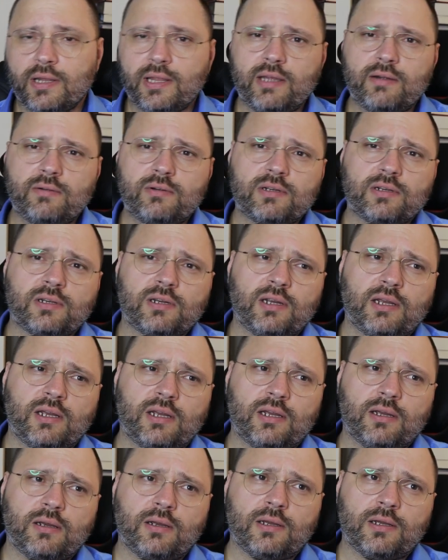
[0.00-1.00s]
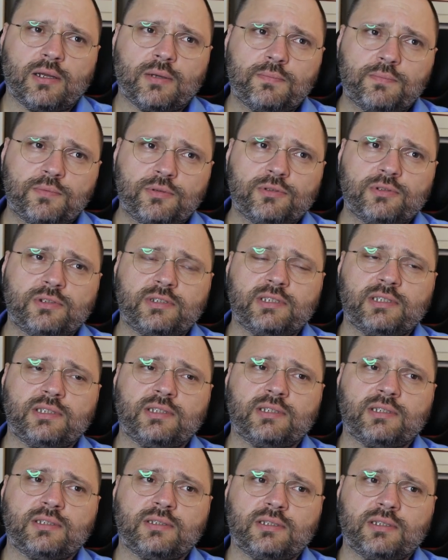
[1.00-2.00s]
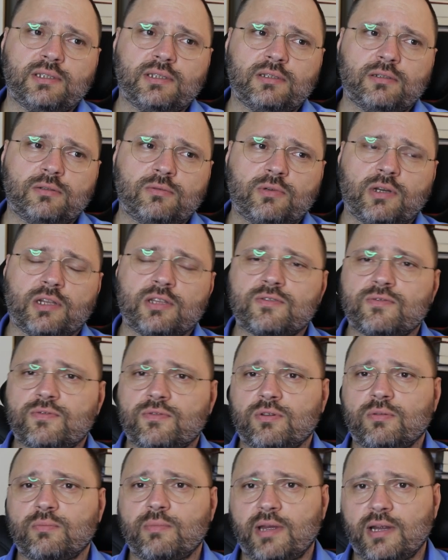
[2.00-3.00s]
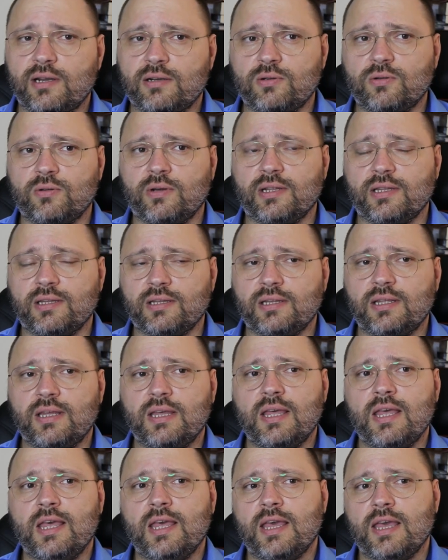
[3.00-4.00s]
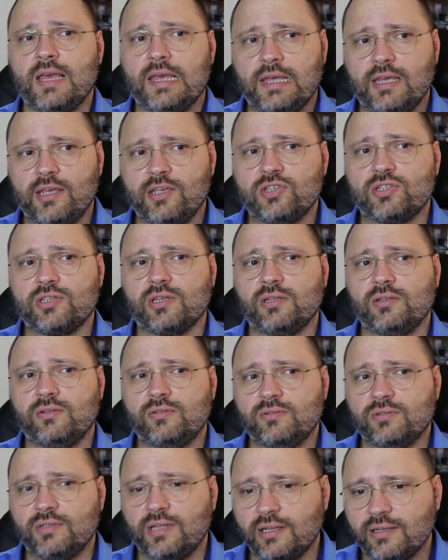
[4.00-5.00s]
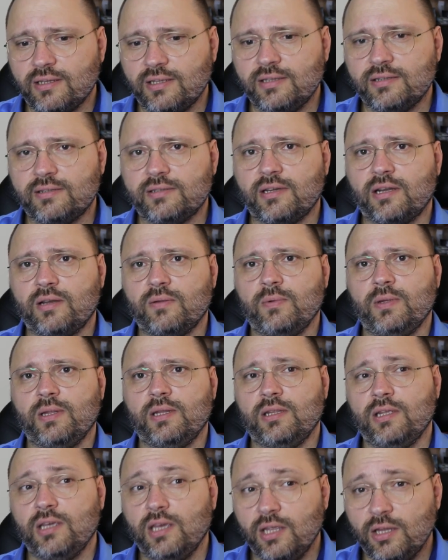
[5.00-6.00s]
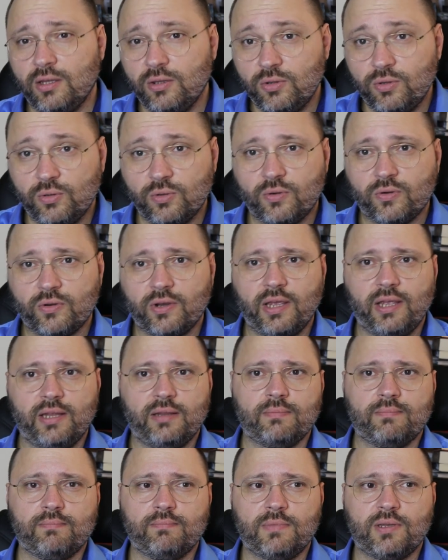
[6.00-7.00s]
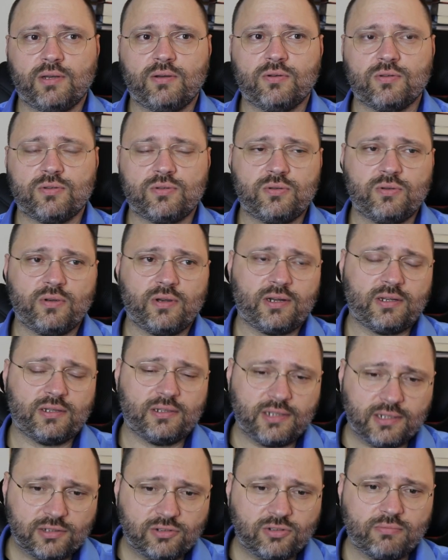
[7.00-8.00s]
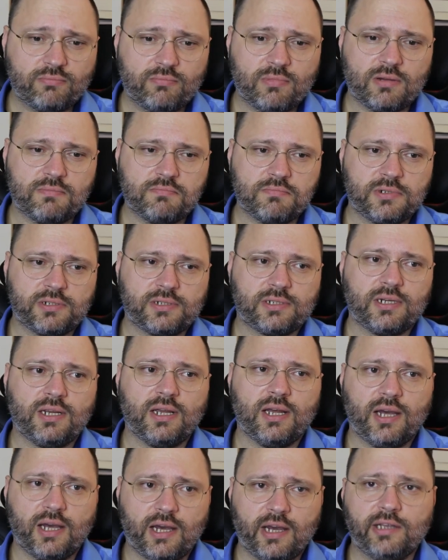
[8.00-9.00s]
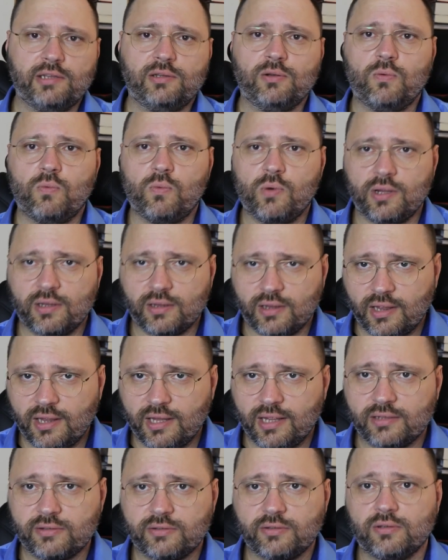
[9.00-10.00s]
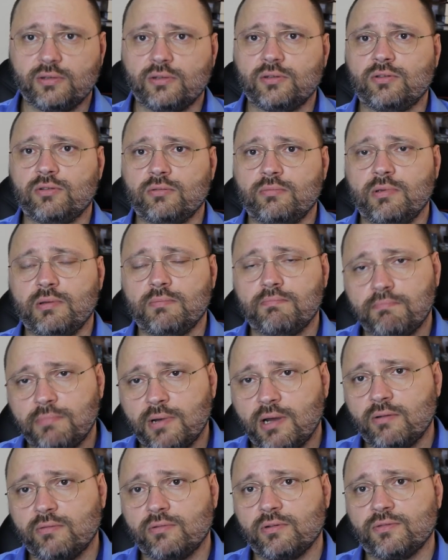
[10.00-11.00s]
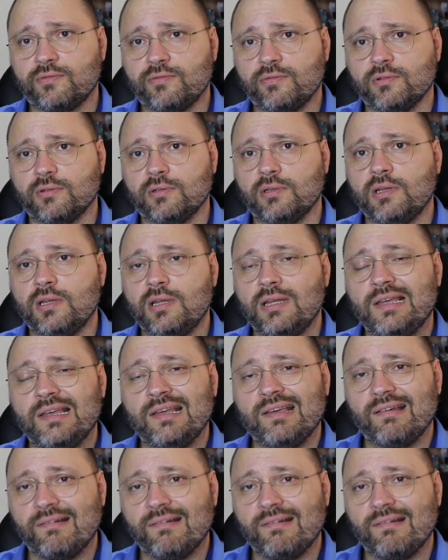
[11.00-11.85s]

whatever Putin wants from Erdogan is, do not intervene in Ukraine, because you are a NATO member. I don't want NATO to be powerful